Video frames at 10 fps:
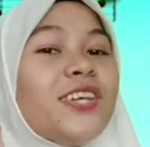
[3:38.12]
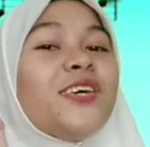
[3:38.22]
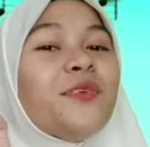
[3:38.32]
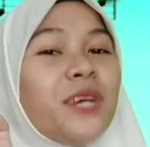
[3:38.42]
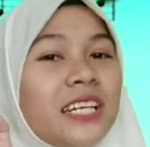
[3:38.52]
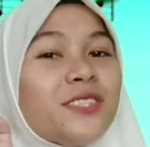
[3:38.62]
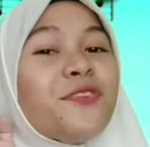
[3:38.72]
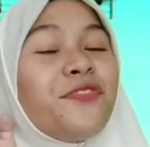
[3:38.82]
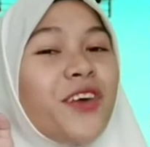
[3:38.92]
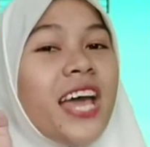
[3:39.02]
You want to
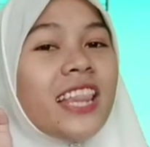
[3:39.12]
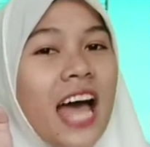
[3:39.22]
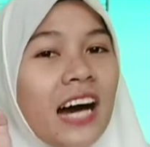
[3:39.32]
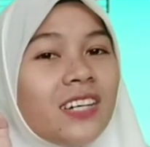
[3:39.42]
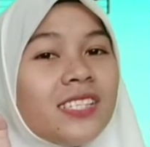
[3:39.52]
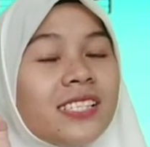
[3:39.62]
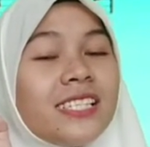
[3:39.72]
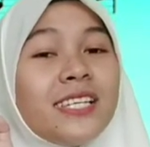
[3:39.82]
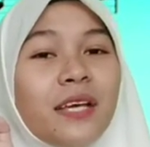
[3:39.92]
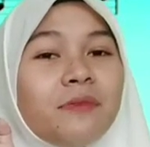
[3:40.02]
find out the
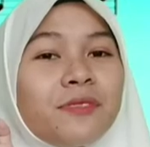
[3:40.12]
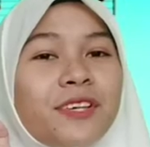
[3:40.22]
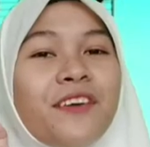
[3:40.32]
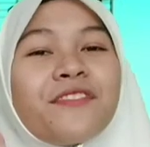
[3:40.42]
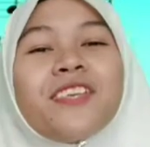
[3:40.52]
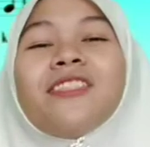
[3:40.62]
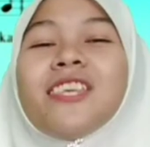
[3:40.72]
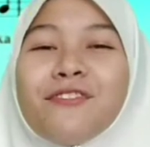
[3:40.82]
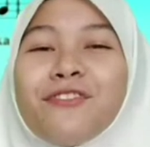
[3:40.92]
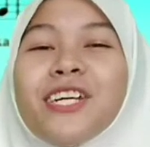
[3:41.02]
names of the
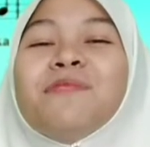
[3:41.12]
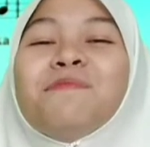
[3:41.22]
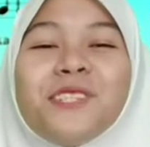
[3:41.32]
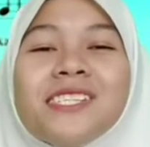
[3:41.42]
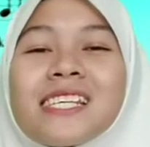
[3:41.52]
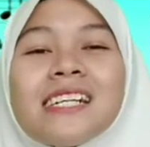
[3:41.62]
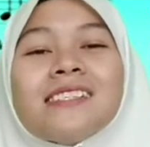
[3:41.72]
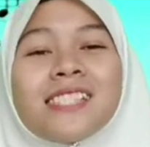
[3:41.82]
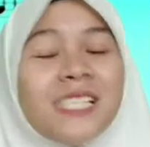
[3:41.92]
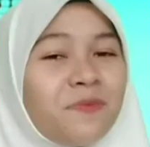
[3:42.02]
different musical
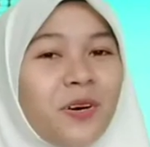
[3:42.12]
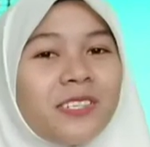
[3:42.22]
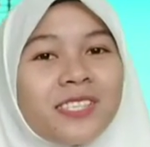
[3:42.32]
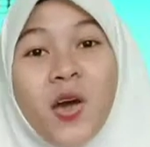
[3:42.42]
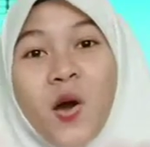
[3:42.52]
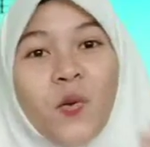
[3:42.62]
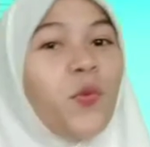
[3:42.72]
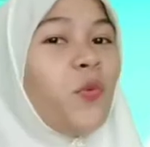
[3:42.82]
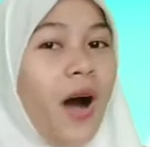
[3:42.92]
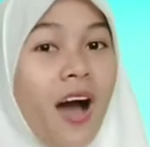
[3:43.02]
symbols.
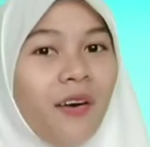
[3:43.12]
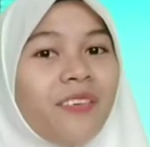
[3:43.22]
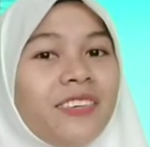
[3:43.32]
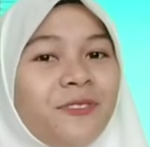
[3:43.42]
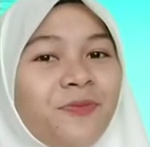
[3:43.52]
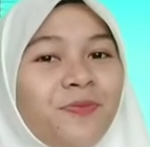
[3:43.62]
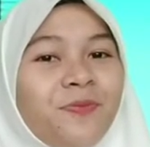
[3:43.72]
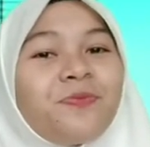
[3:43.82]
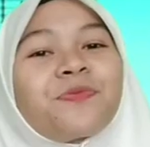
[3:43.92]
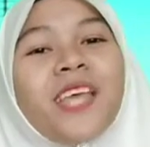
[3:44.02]
Wow!
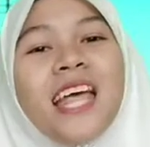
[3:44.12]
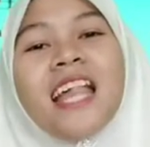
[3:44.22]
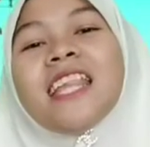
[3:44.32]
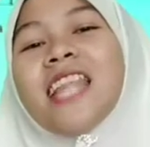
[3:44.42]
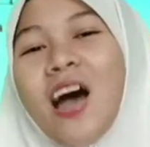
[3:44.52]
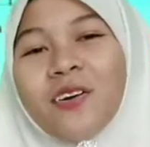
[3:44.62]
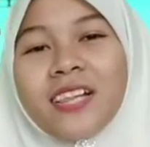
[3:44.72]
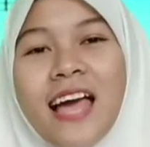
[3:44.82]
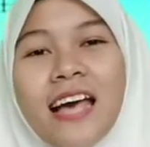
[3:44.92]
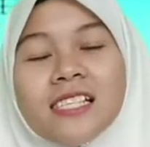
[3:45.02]
Now
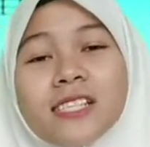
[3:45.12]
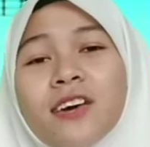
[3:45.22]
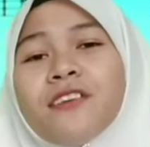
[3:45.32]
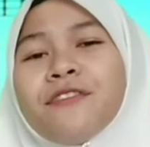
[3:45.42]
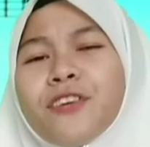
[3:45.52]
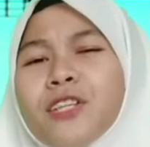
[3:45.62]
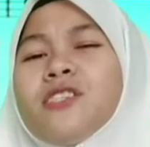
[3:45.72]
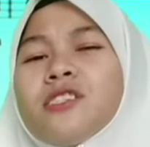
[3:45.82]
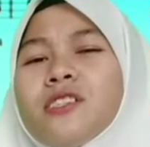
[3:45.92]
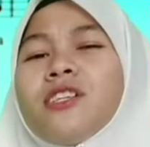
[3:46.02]
class, for you
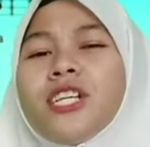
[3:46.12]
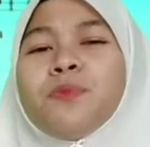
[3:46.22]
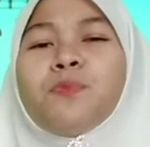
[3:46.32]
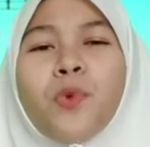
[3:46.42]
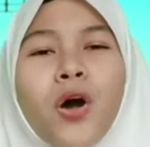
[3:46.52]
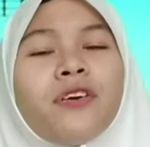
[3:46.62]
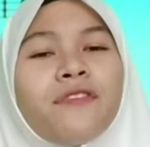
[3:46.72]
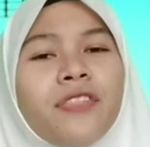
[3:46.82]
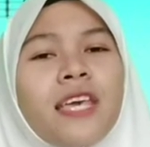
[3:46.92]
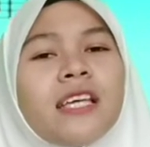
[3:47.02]
to learn more
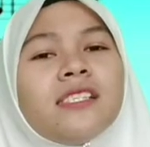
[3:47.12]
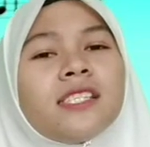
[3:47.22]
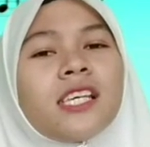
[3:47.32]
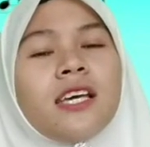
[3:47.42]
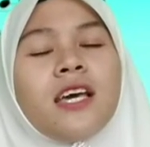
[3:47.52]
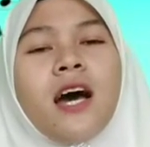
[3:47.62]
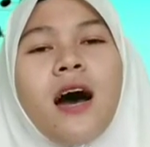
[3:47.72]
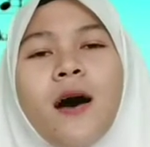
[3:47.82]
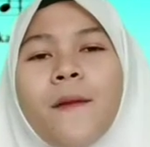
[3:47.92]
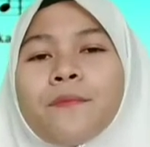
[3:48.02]
of these
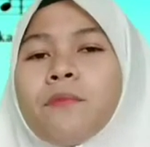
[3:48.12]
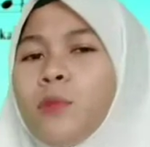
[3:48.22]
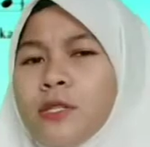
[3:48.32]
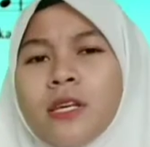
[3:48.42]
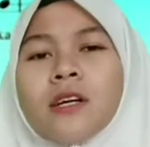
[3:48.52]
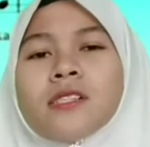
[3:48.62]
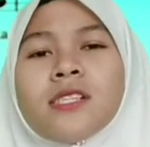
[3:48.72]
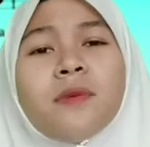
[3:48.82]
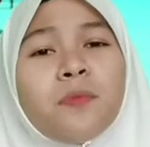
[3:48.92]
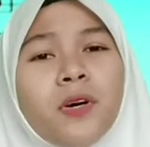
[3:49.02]
musical
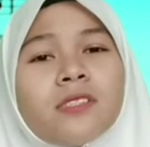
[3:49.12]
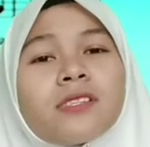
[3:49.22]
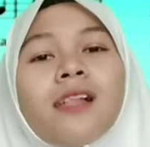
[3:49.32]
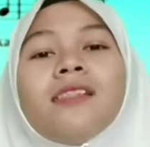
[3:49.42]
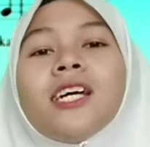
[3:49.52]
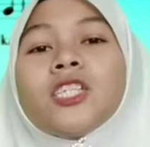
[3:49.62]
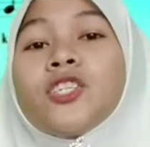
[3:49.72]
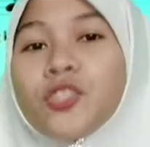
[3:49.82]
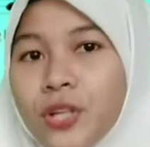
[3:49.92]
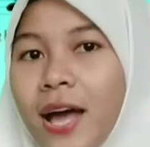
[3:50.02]
symbols, let's
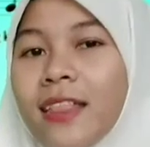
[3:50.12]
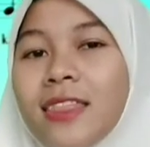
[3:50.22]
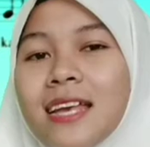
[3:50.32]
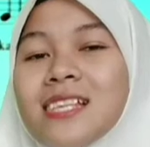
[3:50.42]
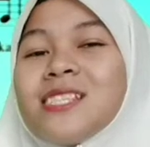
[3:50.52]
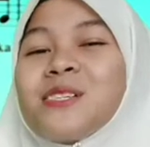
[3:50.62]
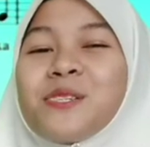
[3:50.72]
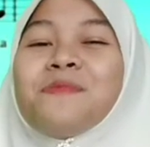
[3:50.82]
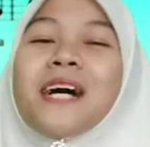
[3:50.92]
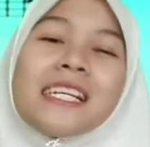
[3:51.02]
try this group
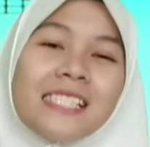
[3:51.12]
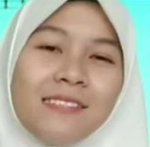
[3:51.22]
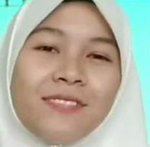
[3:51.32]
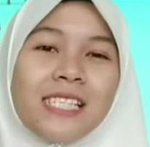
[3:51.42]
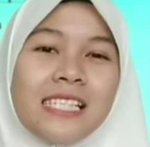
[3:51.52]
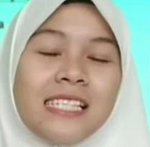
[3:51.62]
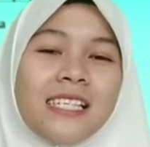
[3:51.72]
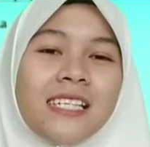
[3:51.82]
activity.